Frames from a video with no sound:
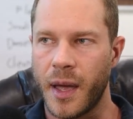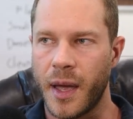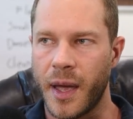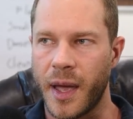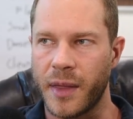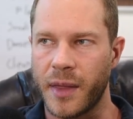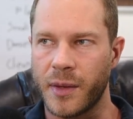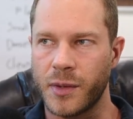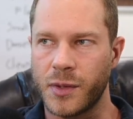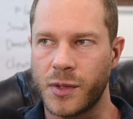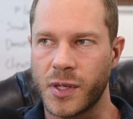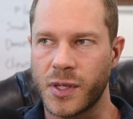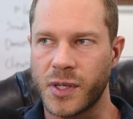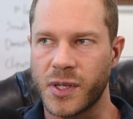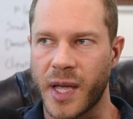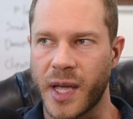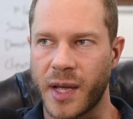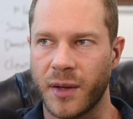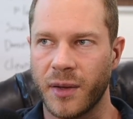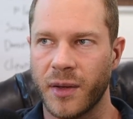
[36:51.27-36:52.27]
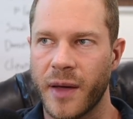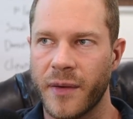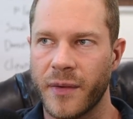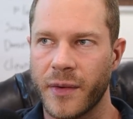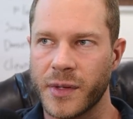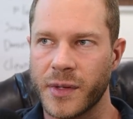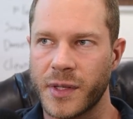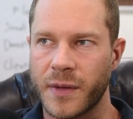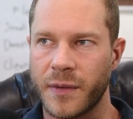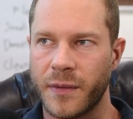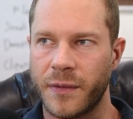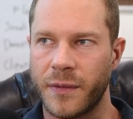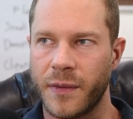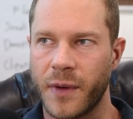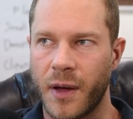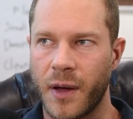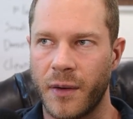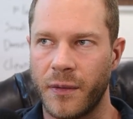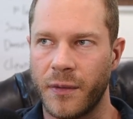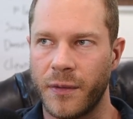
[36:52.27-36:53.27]
and there's just like levels of
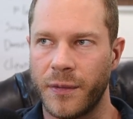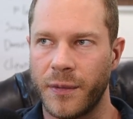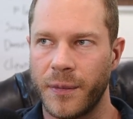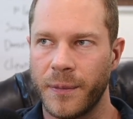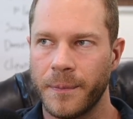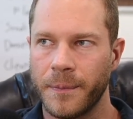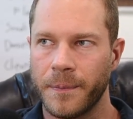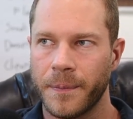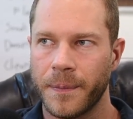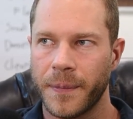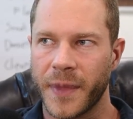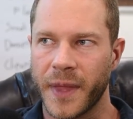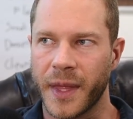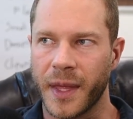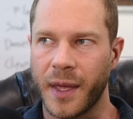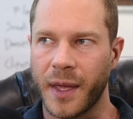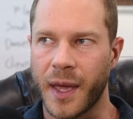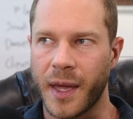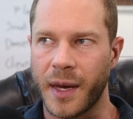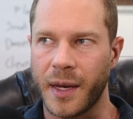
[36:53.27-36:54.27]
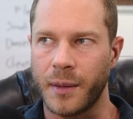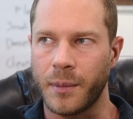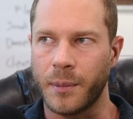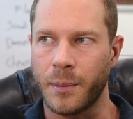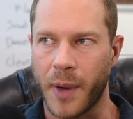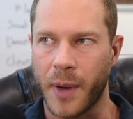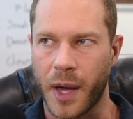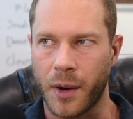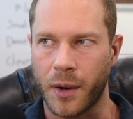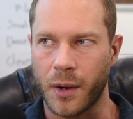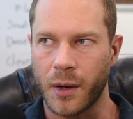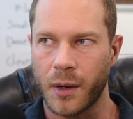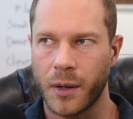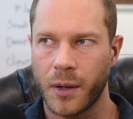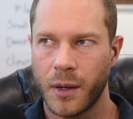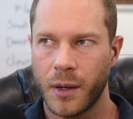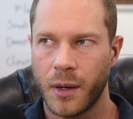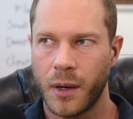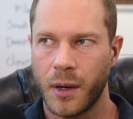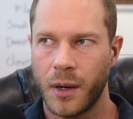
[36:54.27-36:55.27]
of getting better
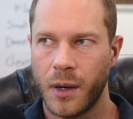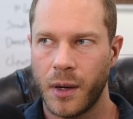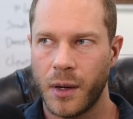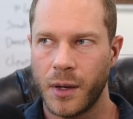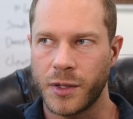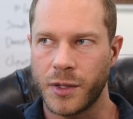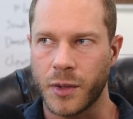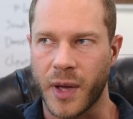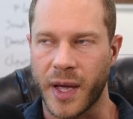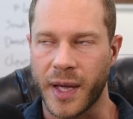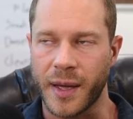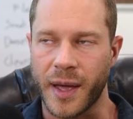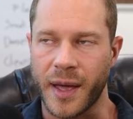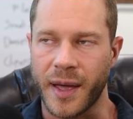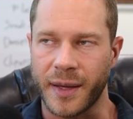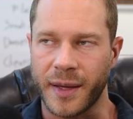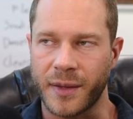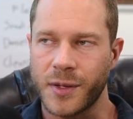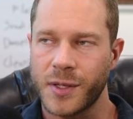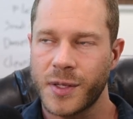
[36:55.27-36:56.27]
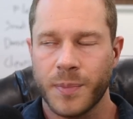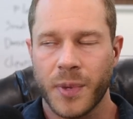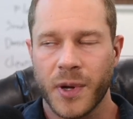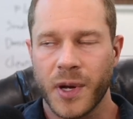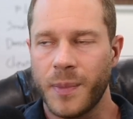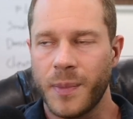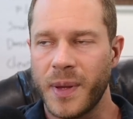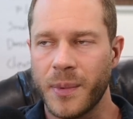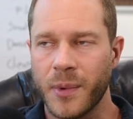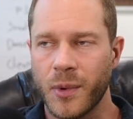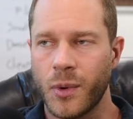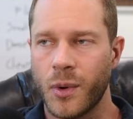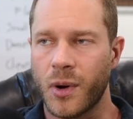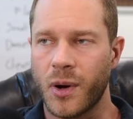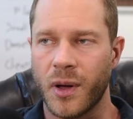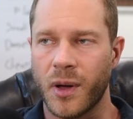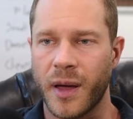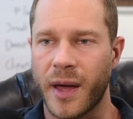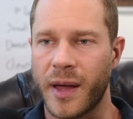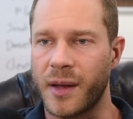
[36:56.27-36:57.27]
so i like there's plenty of people who
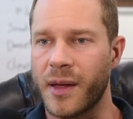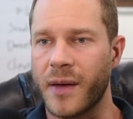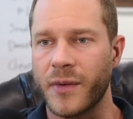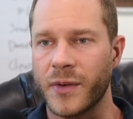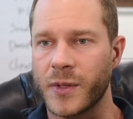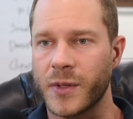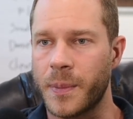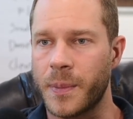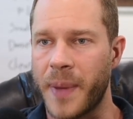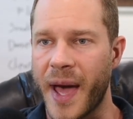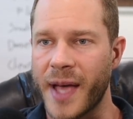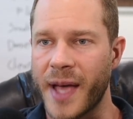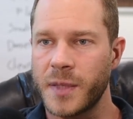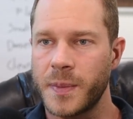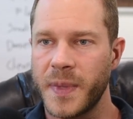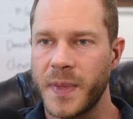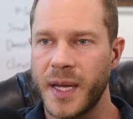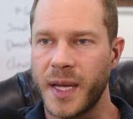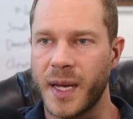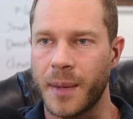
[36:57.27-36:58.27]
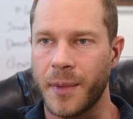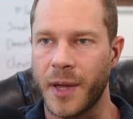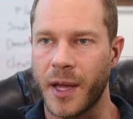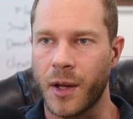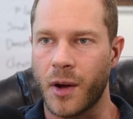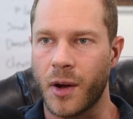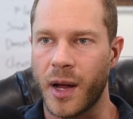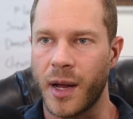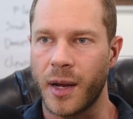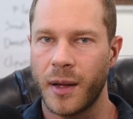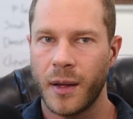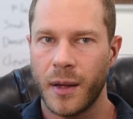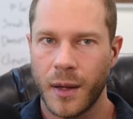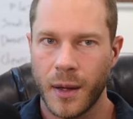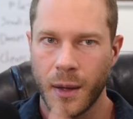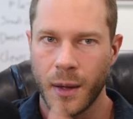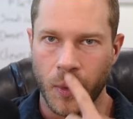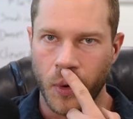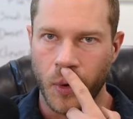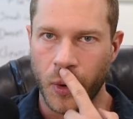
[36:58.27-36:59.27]
are at a levels past me and i'm like all right
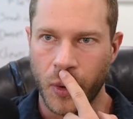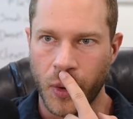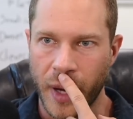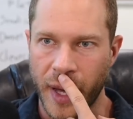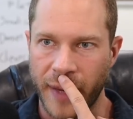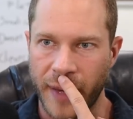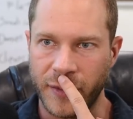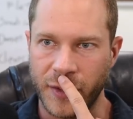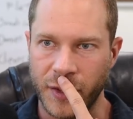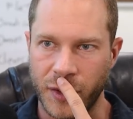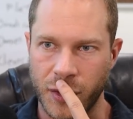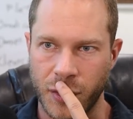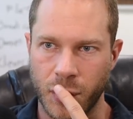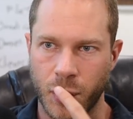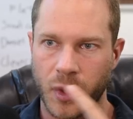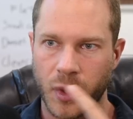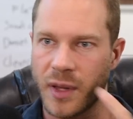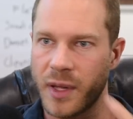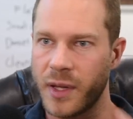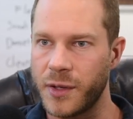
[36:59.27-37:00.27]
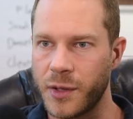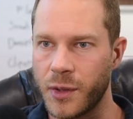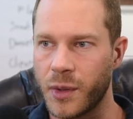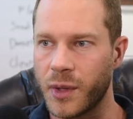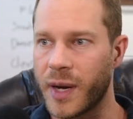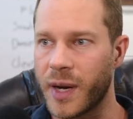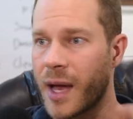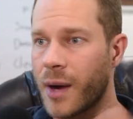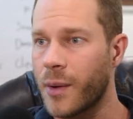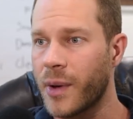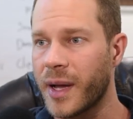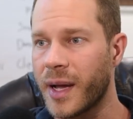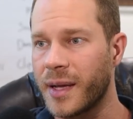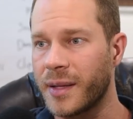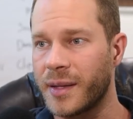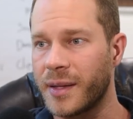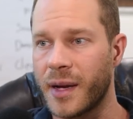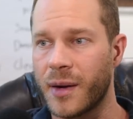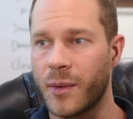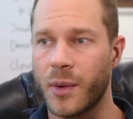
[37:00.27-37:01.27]
what do i have to do are they doing how do i
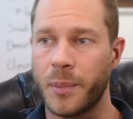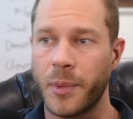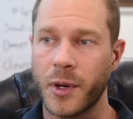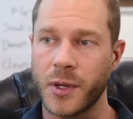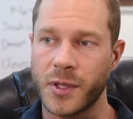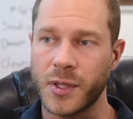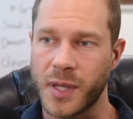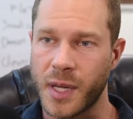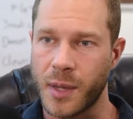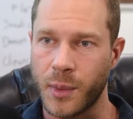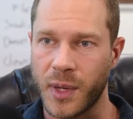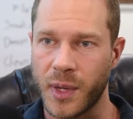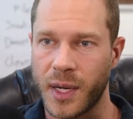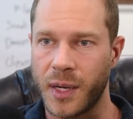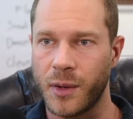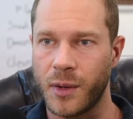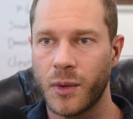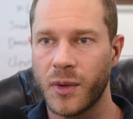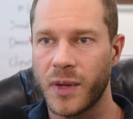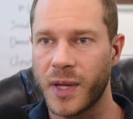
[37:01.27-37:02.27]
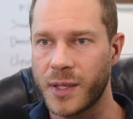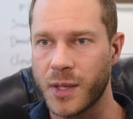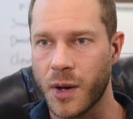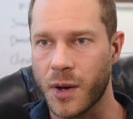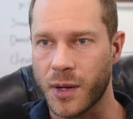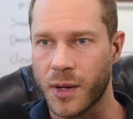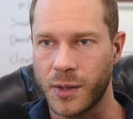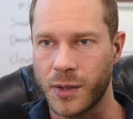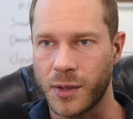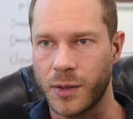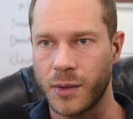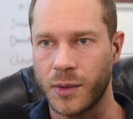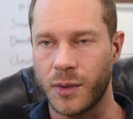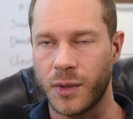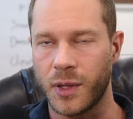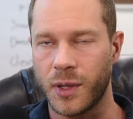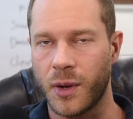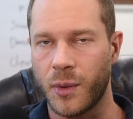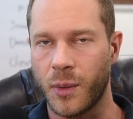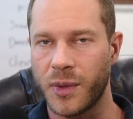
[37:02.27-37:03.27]
get there what books are they reading who are they talking to
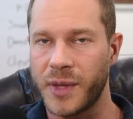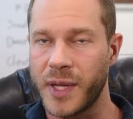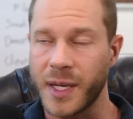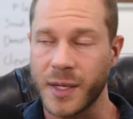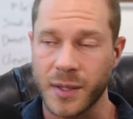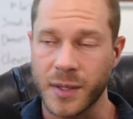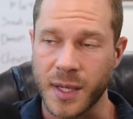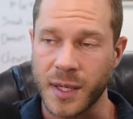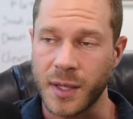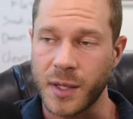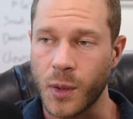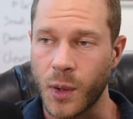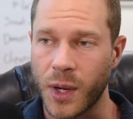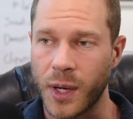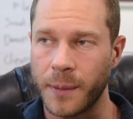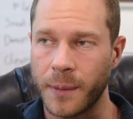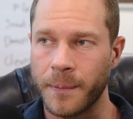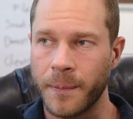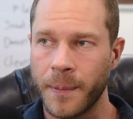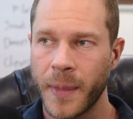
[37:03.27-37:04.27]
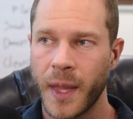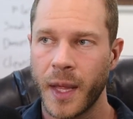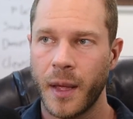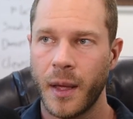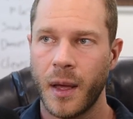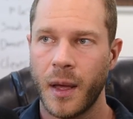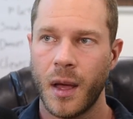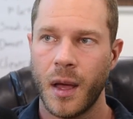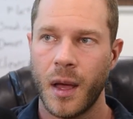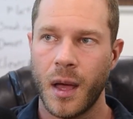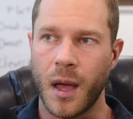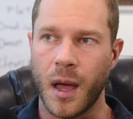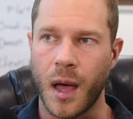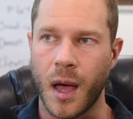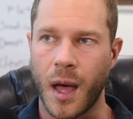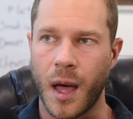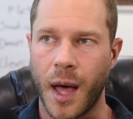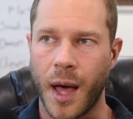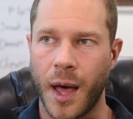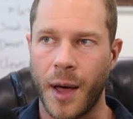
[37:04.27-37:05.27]
you know what things are they doing
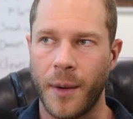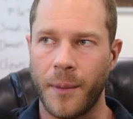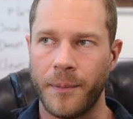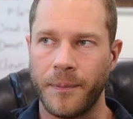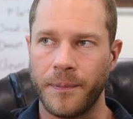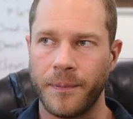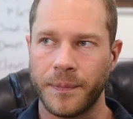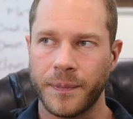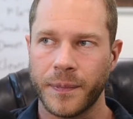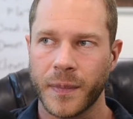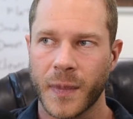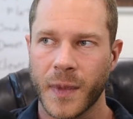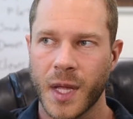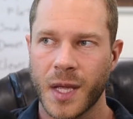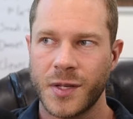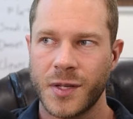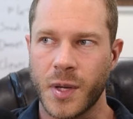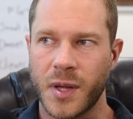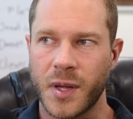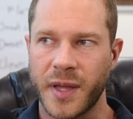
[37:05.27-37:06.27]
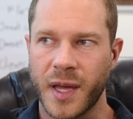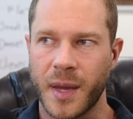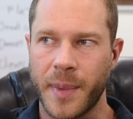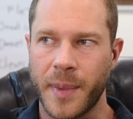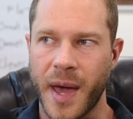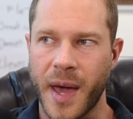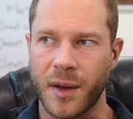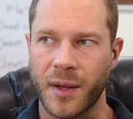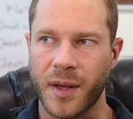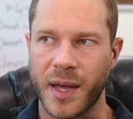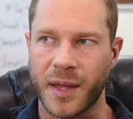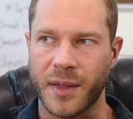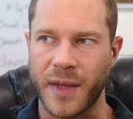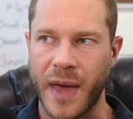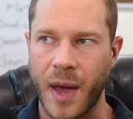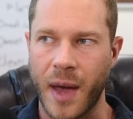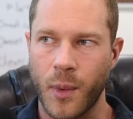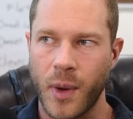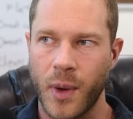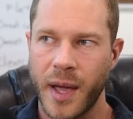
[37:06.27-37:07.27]
um so i think about it like
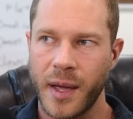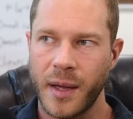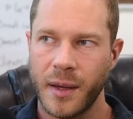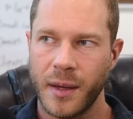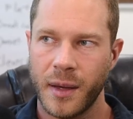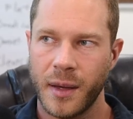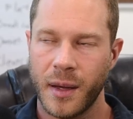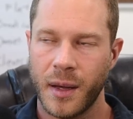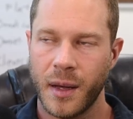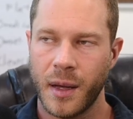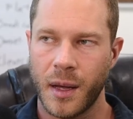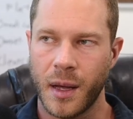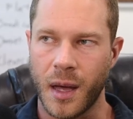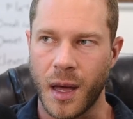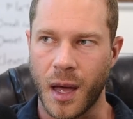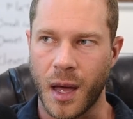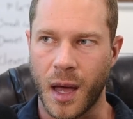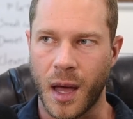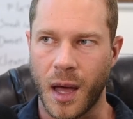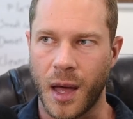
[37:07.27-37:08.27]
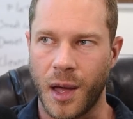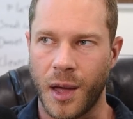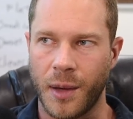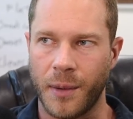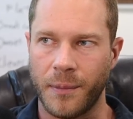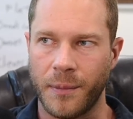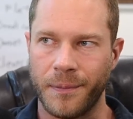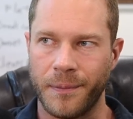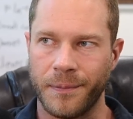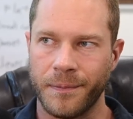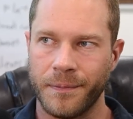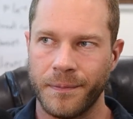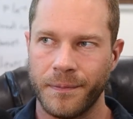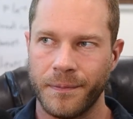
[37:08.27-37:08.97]
that way um